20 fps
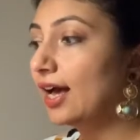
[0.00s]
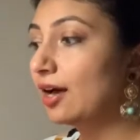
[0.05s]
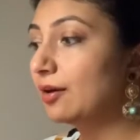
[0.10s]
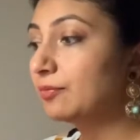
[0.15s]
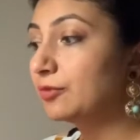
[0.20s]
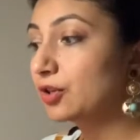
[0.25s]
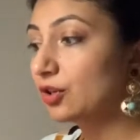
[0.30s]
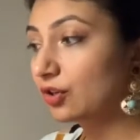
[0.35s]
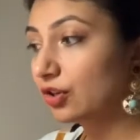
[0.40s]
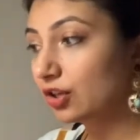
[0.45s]

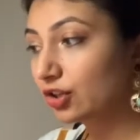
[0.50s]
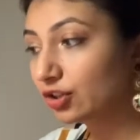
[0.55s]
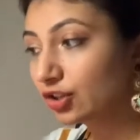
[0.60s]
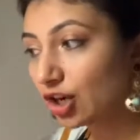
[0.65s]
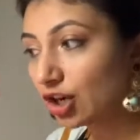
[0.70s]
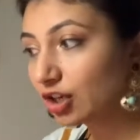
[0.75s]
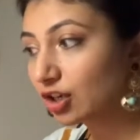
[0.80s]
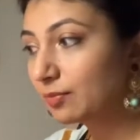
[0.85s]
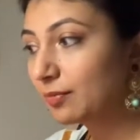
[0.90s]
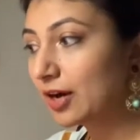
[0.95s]
You're going to
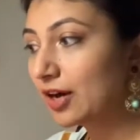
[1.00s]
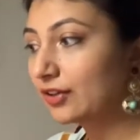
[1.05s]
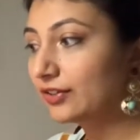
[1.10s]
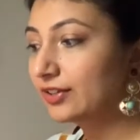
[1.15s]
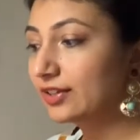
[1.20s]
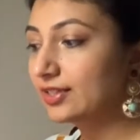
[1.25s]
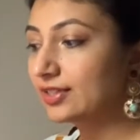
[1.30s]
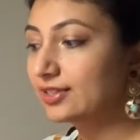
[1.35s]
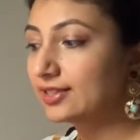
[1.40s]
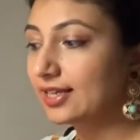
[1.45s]
talk about
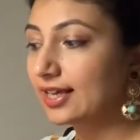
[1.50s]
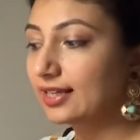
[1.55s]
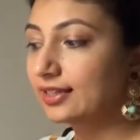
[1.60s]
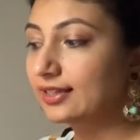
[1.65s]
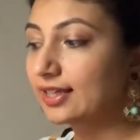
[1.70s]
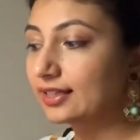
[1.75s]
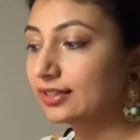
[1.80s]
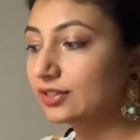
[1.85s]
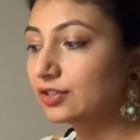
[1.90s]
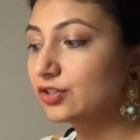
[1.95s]
this, and
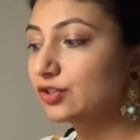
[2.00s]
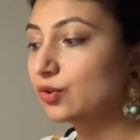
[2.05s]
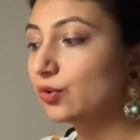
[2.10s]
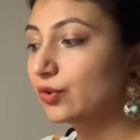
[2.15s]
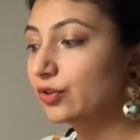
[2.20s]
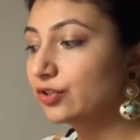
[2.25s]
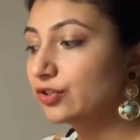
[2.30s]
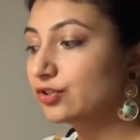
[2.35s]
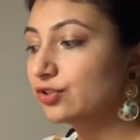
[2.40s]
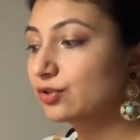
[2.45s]
that is
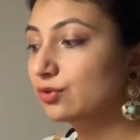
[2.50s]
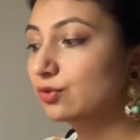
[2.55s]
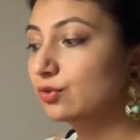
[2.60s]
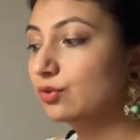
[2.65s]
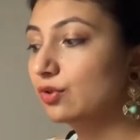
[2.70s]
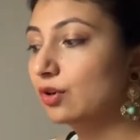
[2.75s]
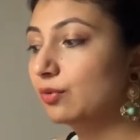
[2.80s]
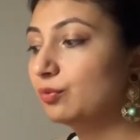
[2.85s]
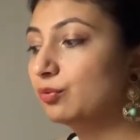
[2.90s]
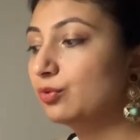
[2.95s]
going
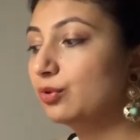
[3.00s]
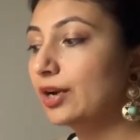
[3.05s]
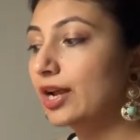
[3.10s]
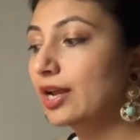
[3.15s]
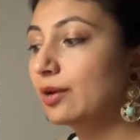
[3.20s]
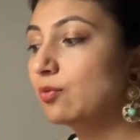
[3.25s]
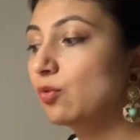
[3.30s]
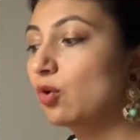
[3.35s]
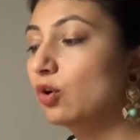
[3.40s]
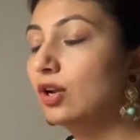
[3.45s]
to
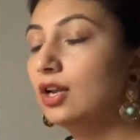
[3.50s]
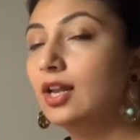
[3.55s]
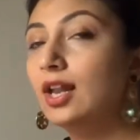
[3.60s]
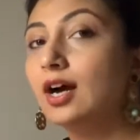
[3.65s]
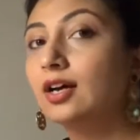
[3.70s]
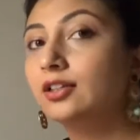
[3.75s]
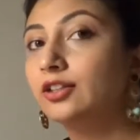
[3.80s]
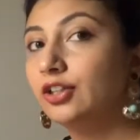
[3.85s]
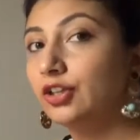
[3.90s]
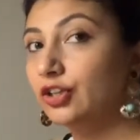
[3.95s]
bring more
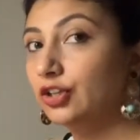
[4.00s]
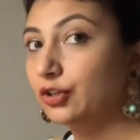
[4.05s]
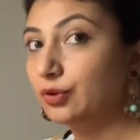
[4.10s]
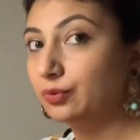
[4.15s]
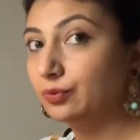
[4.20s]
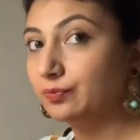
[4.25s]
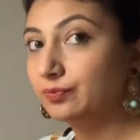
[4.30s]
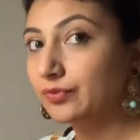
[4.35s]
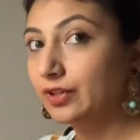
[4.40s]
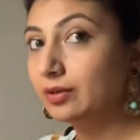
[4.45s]
luck to
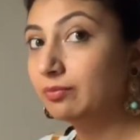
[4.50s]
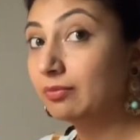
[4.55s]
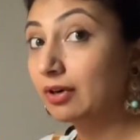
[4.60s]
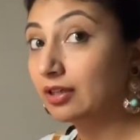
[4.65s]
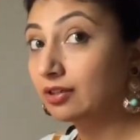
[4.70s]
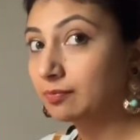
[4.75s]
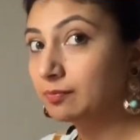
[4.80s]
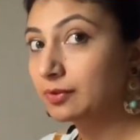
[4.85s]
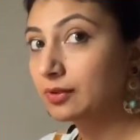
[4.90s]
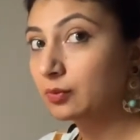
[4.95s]
you in
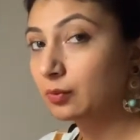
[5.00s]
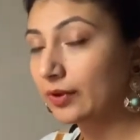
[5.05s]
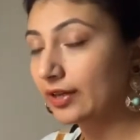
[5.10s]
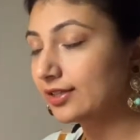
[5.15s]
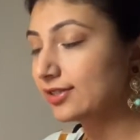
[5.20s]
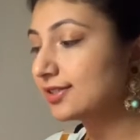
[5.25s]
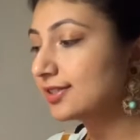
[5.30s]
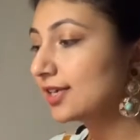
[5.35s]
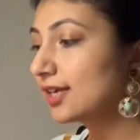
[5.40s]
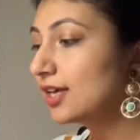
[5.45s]
multiple
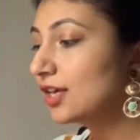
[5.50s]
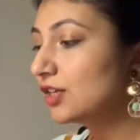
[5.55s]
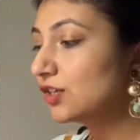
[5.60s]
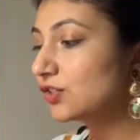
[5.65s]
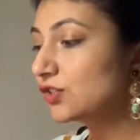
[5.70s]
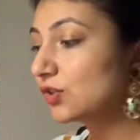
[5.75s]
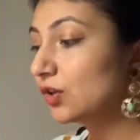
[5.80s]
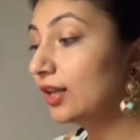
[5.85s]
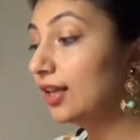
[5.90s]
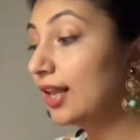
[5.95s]
ways.
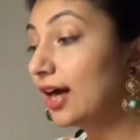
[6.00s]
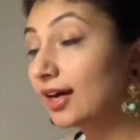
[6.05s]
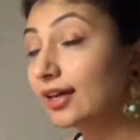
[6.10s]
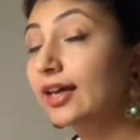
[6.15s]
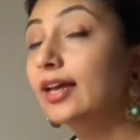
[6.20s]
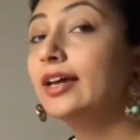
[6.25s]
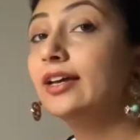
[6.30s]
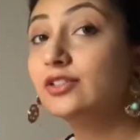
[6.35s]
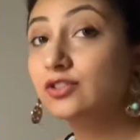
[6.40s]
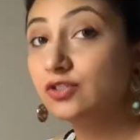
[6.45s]
So
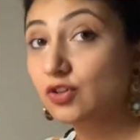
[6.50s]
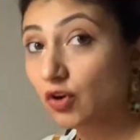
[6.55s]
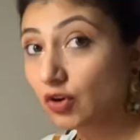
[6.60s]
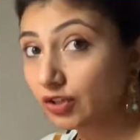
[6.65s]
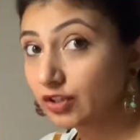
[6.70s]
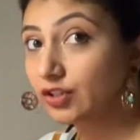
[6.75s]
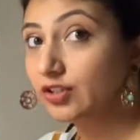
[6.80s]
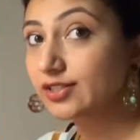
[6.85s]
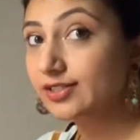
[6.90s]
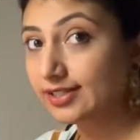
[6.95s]
luck is on
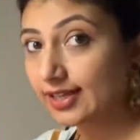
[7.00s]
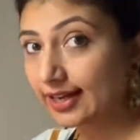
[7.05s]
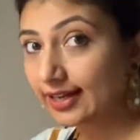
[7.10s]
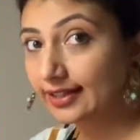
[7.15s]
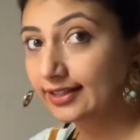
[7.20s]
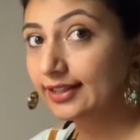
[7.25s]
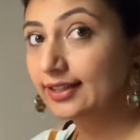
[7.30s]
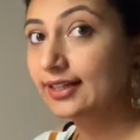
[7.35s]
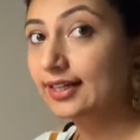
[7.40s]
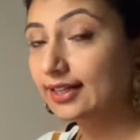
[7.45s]
your side.
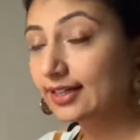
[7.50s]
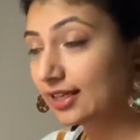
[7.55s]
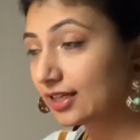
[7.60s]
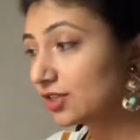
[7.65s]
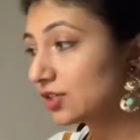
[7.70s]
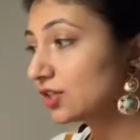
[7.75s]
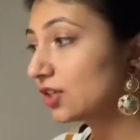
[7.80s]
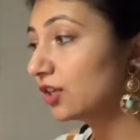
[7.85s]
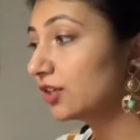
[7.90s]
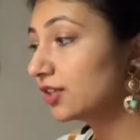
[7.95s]
Luck
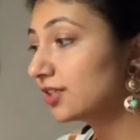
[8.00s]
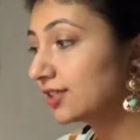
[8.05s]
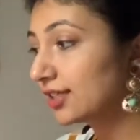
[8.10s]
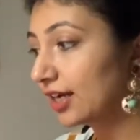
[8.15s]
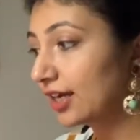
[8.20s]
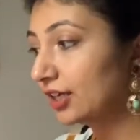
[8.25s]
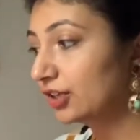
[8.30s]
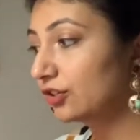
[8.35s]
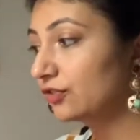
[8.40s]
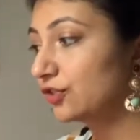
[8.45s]
is on the
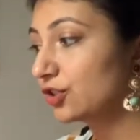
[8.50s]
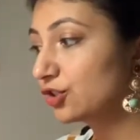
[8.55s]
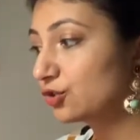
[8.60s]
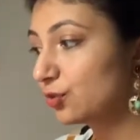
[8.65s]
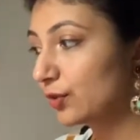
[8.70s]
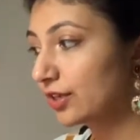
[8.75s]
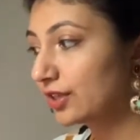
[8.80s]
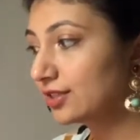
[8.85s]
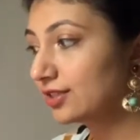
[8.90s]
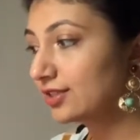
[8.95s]
side of the
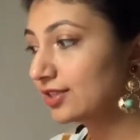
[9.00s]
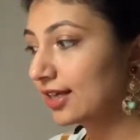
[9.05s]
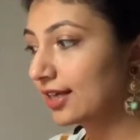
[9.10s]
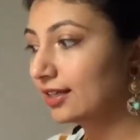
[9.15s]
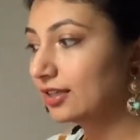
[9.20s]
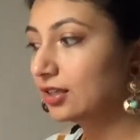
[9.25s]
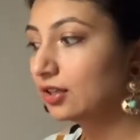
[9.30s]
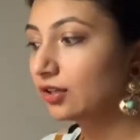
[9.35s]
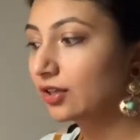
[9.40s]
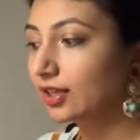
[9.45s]
twins.
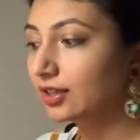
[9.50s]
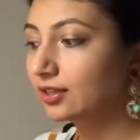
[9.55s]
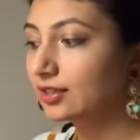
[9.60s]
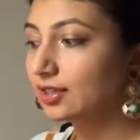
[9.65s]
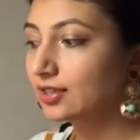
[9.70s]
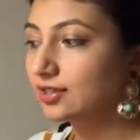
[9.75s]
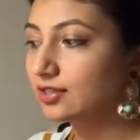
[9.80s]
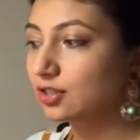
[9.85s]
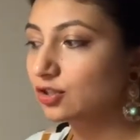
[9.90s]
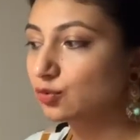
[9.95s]
And look at
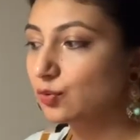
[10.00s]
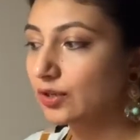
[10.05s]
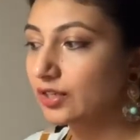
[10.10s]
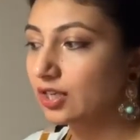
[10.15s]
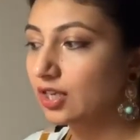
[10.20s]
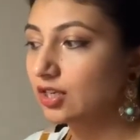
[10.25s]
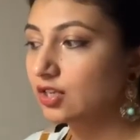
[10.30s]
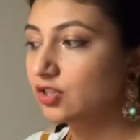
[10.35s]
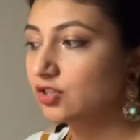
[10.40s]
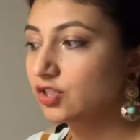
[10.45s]
this, the twin
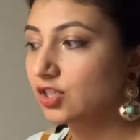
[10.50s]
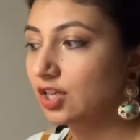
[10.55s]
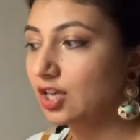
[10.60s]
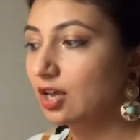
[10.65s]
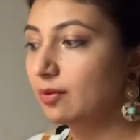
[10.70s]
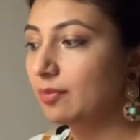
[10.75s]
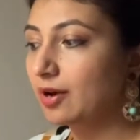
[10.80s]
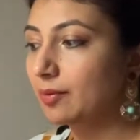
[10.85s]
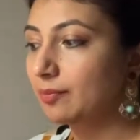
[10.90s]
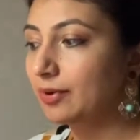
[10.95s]
energy
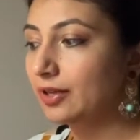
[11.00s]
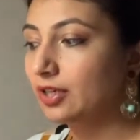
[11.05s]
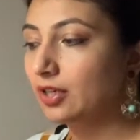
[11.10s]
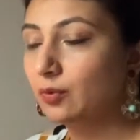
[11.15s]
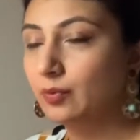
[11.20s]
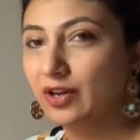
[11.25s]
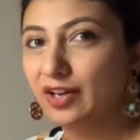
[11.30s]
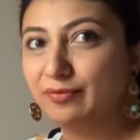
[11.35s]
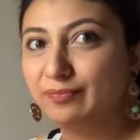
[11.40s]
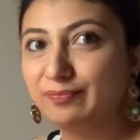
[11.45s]
came up
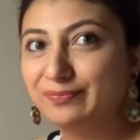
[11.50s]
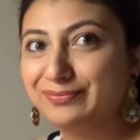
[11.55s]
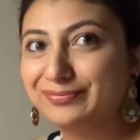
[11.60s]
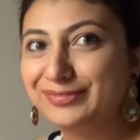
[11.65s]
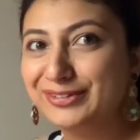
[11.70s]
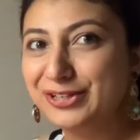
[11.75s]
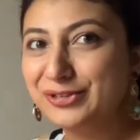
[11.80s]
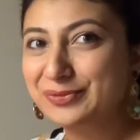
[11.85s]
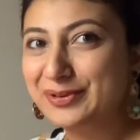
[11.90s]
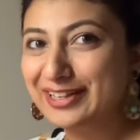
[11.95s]
anyway.
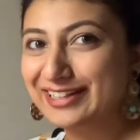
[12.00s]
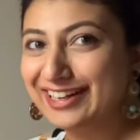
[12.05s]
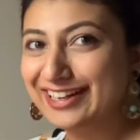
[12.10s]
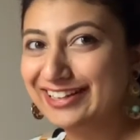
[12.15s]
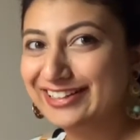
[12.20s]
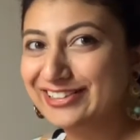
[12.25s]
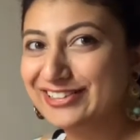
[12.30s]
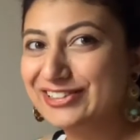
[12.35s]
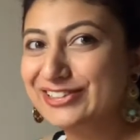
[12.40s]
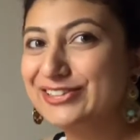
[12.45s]
The twin
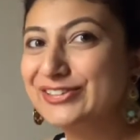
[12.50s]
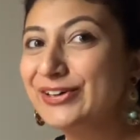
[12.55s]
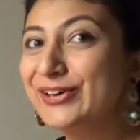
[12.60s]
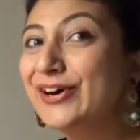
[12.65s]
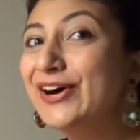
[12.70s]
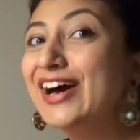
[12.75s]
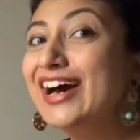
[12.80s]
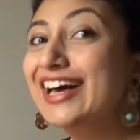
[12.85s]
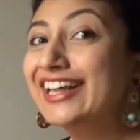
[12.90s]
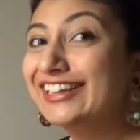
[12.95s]
energy. So
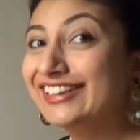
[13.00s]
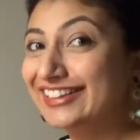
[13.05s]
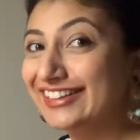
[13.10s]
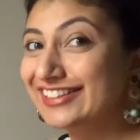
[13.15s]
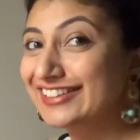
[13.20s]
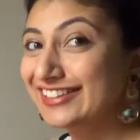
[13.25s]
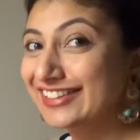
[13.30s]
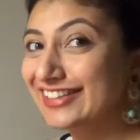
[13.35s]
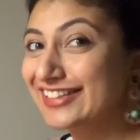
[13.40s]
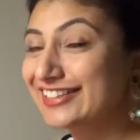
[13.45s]
this
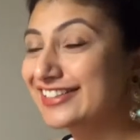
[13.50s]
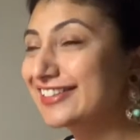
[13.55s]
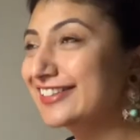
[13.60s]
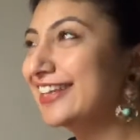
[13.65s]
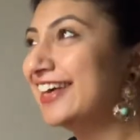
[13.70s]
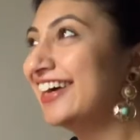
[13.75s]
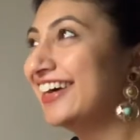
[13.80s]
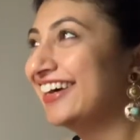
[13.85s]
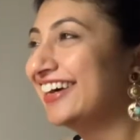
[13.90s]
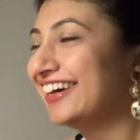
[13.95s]
is
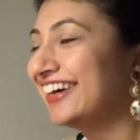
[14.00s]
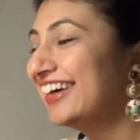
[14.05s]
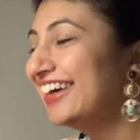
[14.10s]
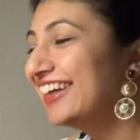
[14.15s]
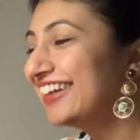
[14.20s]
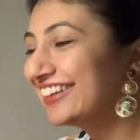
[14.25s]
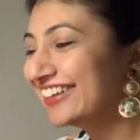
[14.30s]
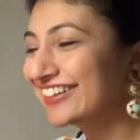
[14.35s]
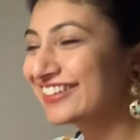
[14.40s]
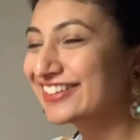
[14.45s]

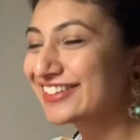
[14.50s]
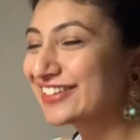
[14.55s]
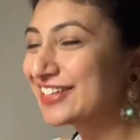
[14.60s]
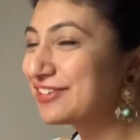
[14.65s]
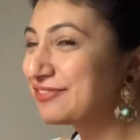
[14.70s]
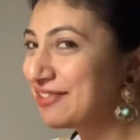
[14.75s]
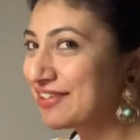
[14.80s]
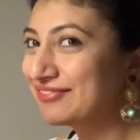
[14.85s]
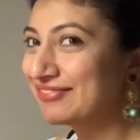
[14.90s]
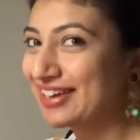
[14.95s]
this is the
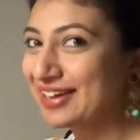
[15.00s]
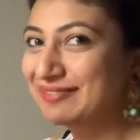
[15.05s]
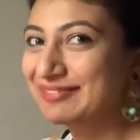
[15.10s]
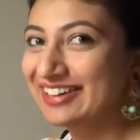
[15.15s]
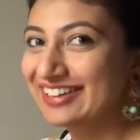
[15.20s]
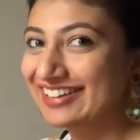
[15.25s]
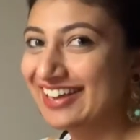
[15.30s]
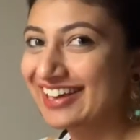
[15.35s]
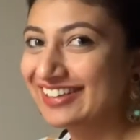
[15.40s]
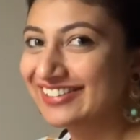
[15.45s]
twin flame
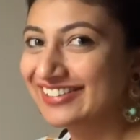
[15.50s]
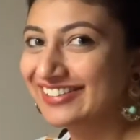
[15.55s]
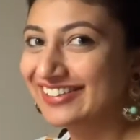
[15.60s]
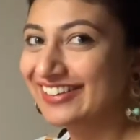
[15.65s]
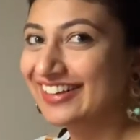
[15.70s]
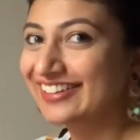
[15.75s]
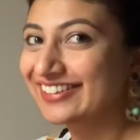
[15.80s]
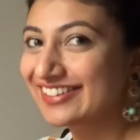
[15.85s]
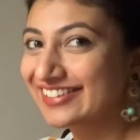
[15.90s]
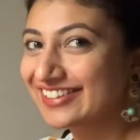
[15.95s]
connection,
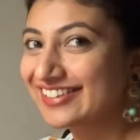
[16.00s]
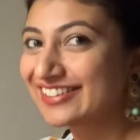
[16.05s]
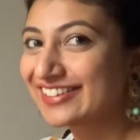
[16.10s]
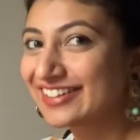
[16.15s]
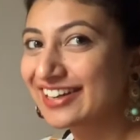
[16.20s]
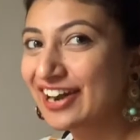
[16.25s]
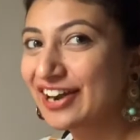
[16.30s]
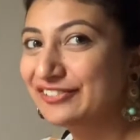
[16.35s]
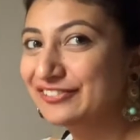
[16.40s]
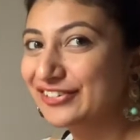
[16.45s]
and this is the
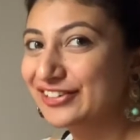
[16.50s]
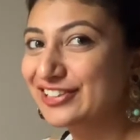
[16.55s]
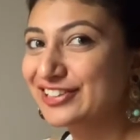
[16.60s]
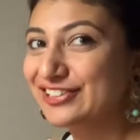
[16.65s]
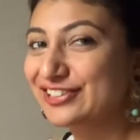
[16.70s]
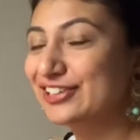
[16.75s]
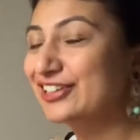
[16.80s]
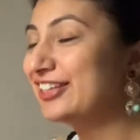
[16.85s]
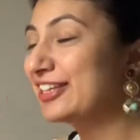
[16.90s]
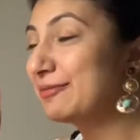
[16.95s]
card for the
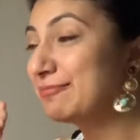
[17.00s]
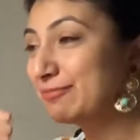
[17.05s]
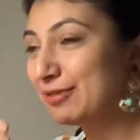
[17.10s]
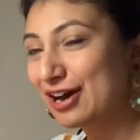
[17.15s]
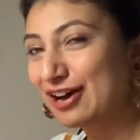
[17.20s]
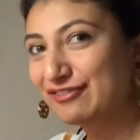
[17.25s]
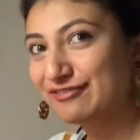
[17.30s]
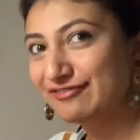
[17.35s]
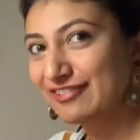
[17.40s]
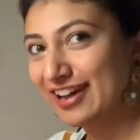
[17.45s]
journey.
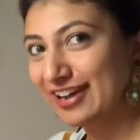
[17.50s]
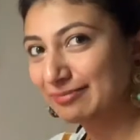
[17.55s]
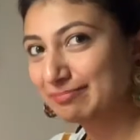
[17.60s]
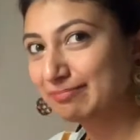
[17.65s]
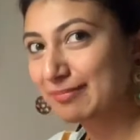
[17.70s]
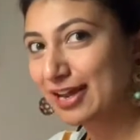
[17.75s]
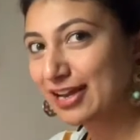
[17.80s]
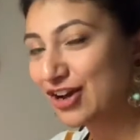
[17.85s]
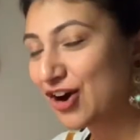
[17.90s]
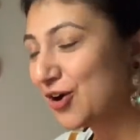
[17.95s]
Perfect.
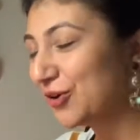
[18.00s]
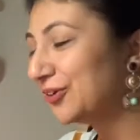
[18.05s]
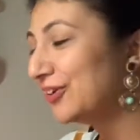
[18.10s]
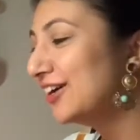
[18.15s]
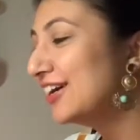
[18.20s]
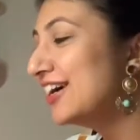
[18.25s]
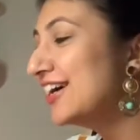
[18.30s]
Bingo.